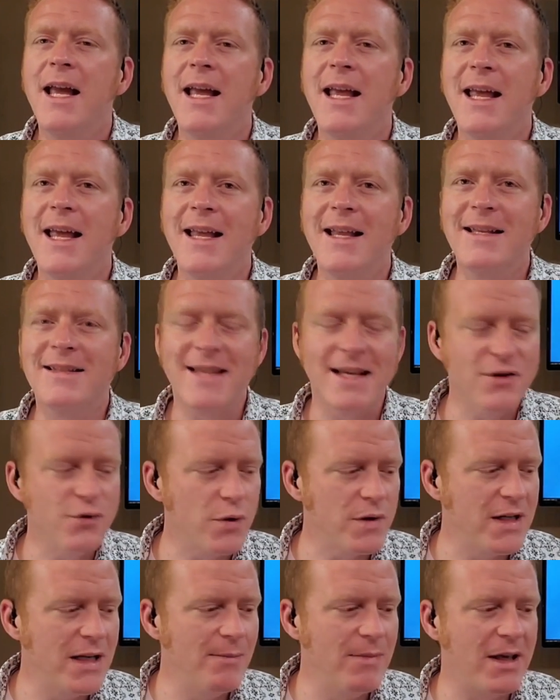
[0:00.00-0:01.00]
it's
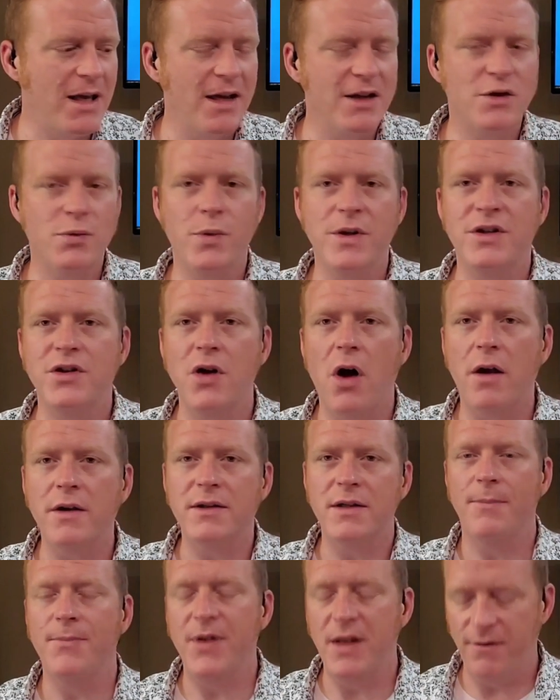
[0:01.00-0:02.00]
interesting because we saw
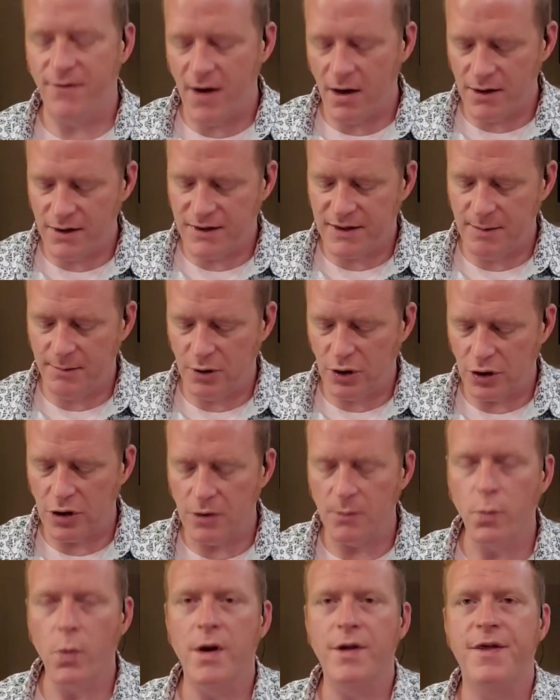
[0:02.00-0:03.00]
something very
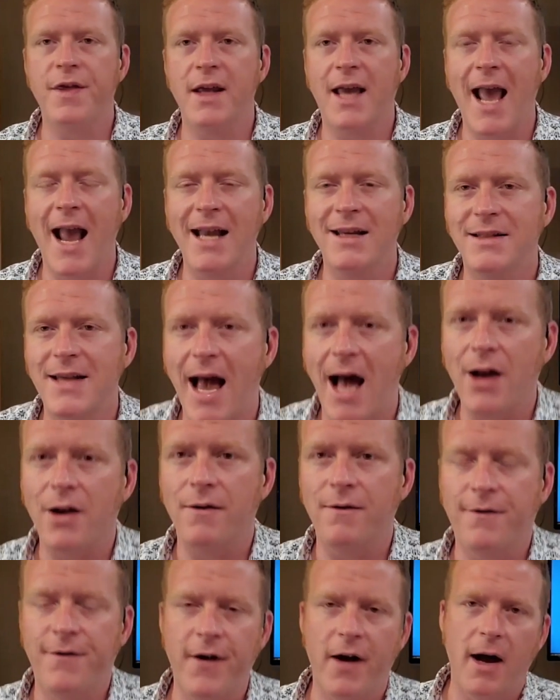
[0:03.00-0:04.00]
similar with the case out
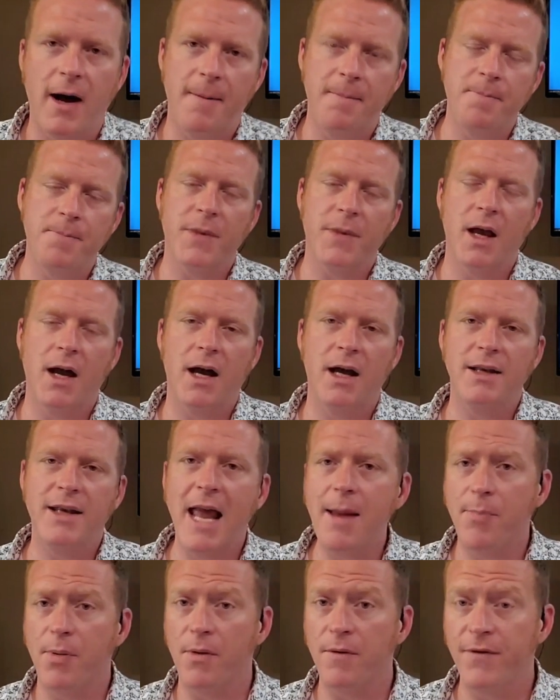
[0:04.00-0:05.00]
of uh, uh,
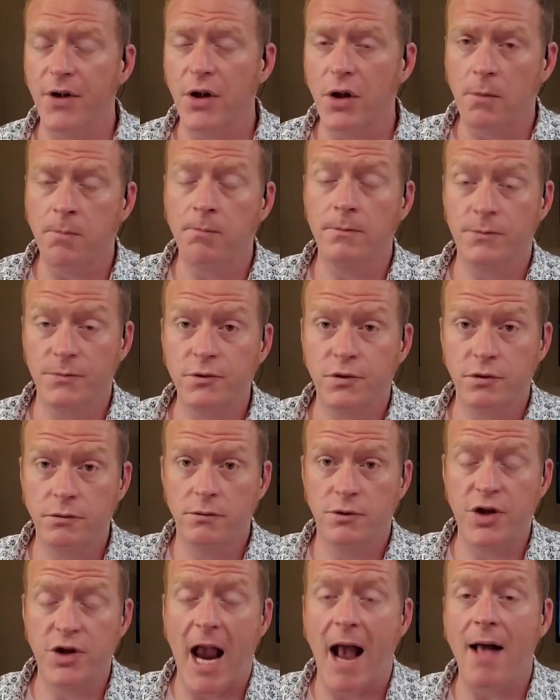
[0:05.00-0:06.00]
Naperville
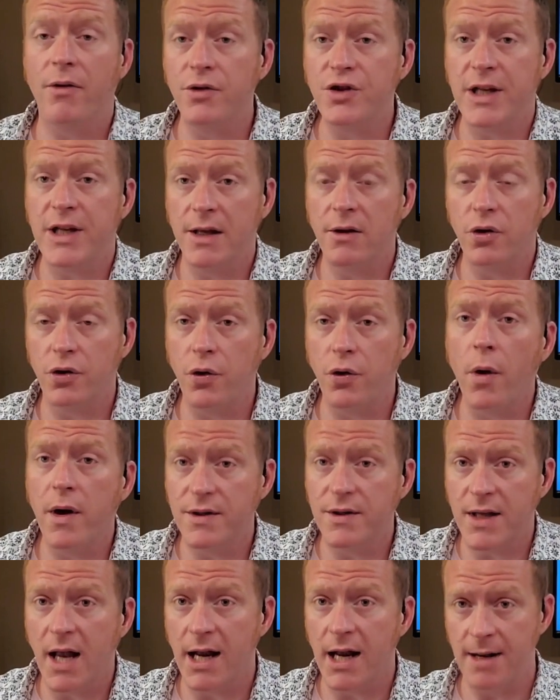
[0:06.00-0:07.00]
challenging
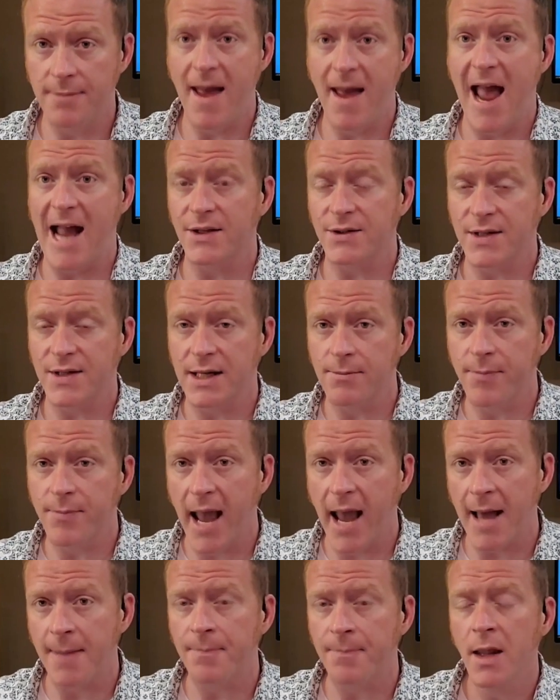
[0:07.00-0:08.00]
Illinois' gun and magazine
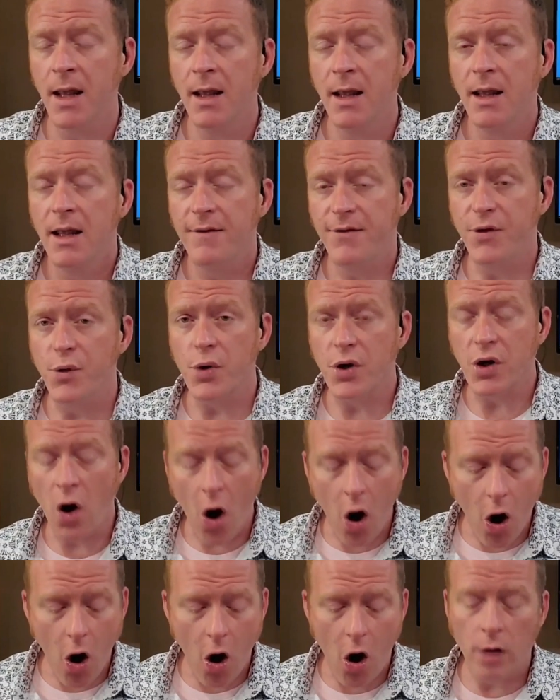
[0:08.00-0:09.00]
ban. If you
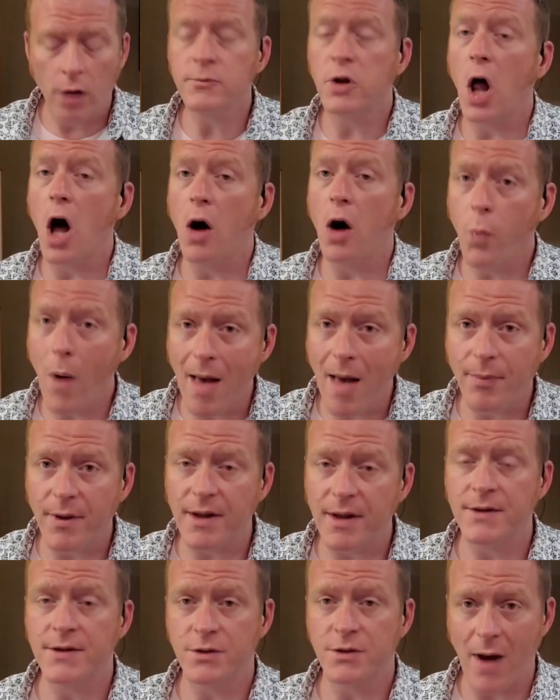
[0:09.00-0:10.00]
recall, Law
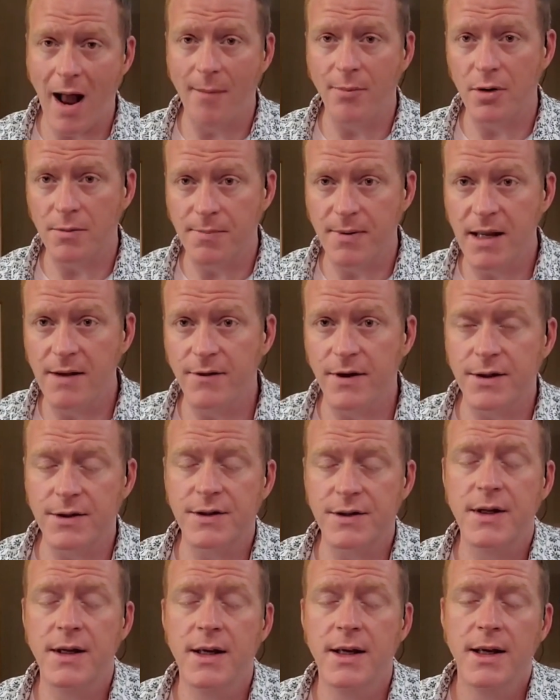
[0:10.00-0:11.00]
Weapons, Robert
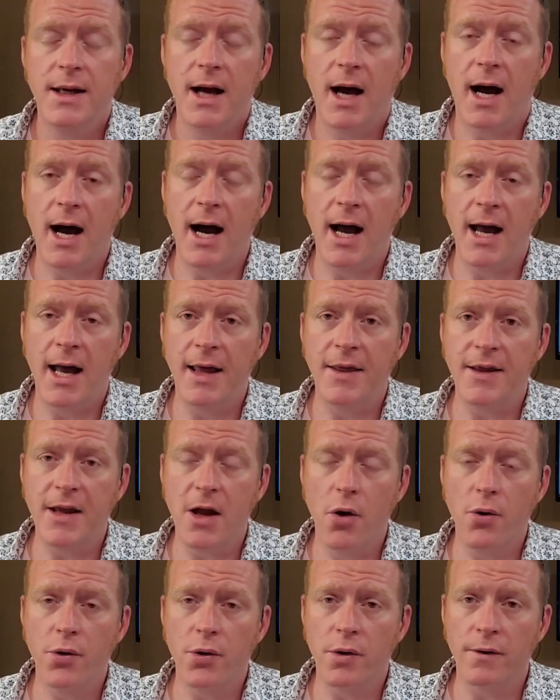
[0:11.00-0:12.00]
Bevis, uh,
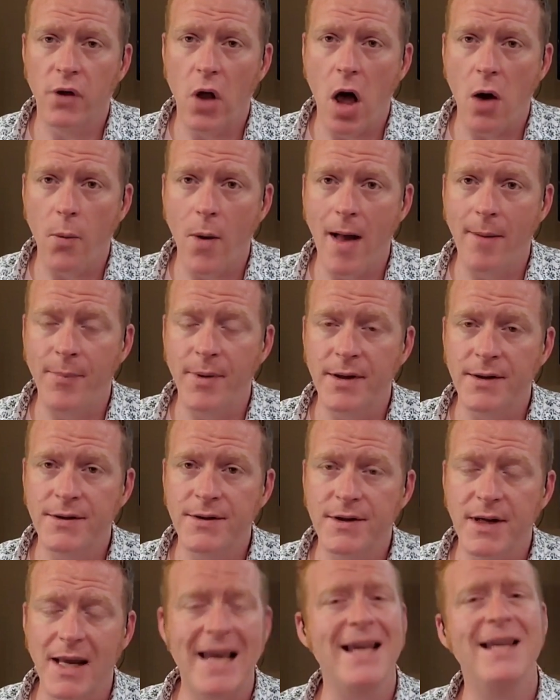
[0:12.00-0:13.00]
the owner of Law
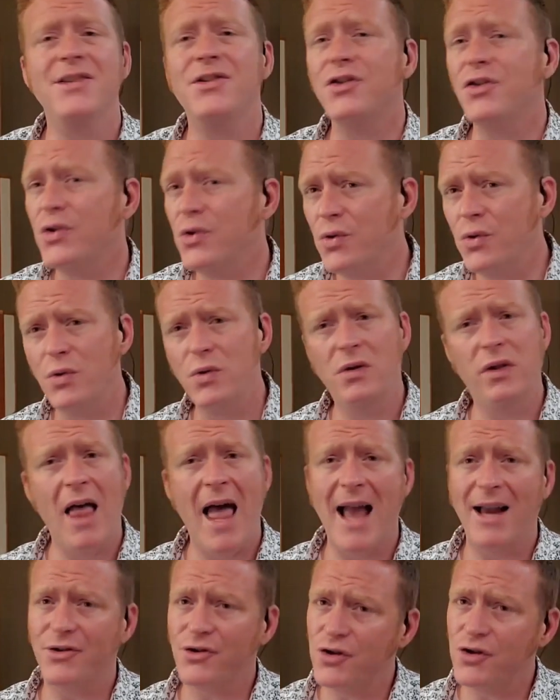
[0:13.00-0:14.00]
Weapons, he sued
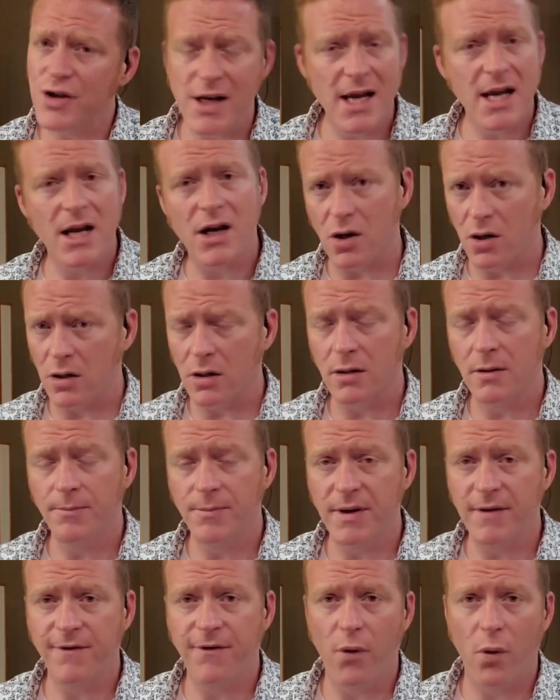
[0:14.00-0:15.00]
last year
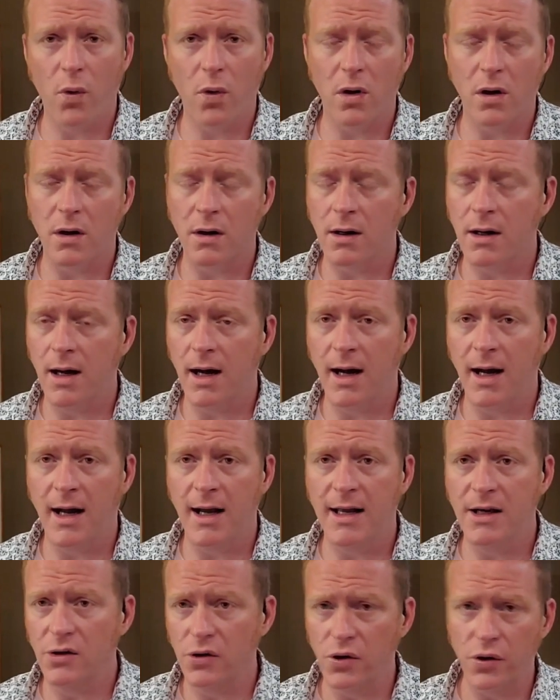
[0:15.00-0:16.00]
before
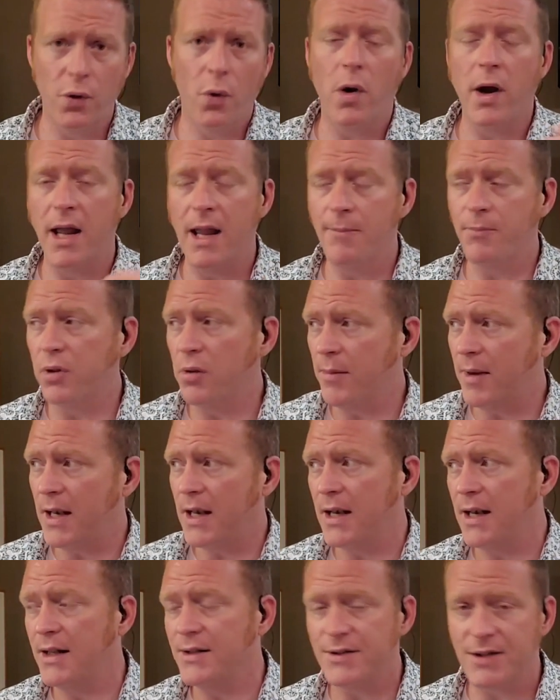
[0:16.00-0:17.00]
uh, Illinois
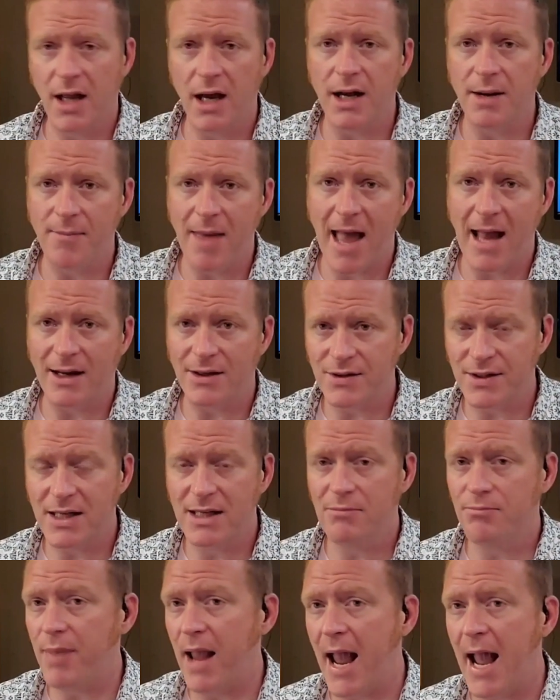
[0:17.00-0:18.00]
implemented its gun and
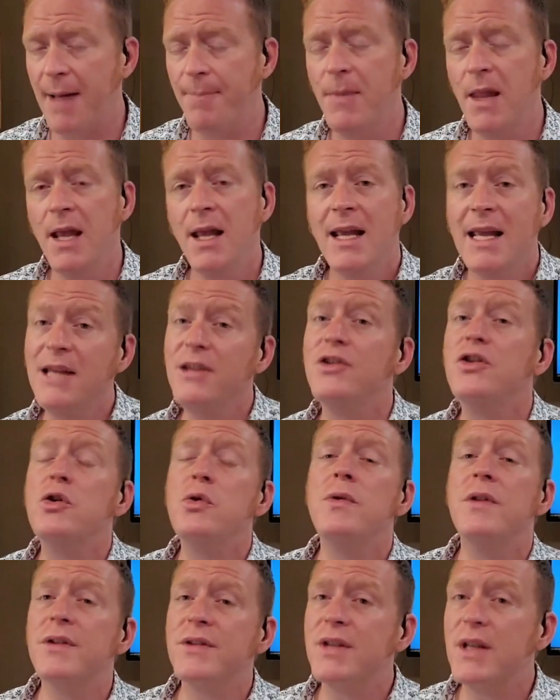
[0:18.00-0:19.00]
magazine ban. He
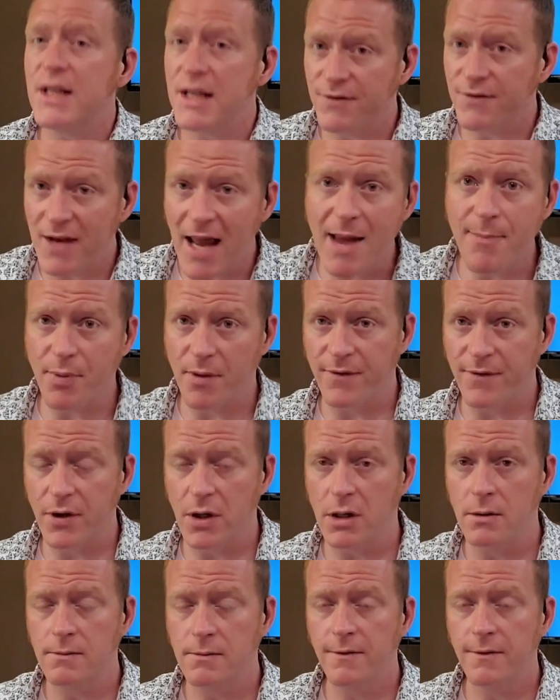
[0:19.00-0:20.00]
sued the city of
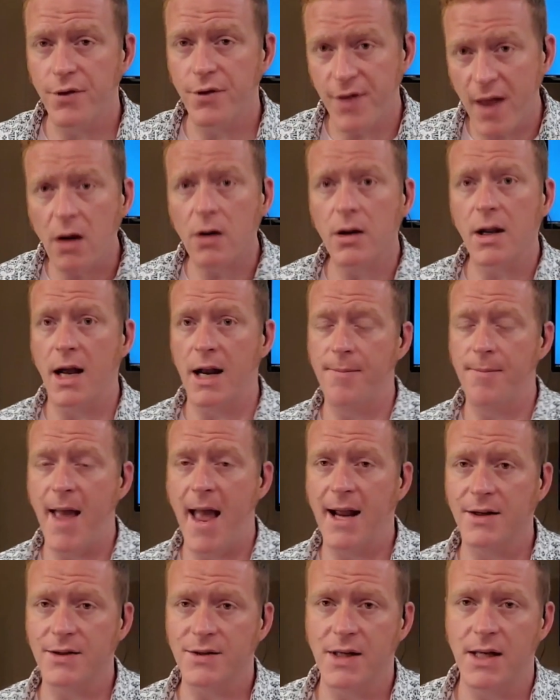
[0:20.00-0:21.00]
Naperville for their gun and
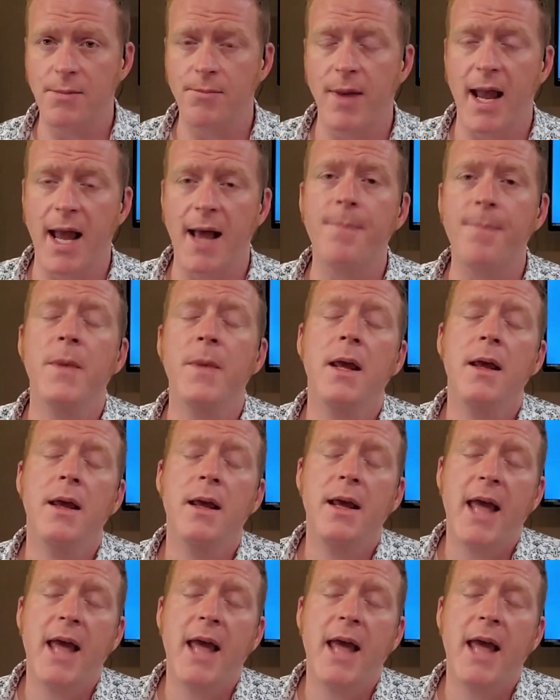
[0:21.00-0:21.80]
magazine ban.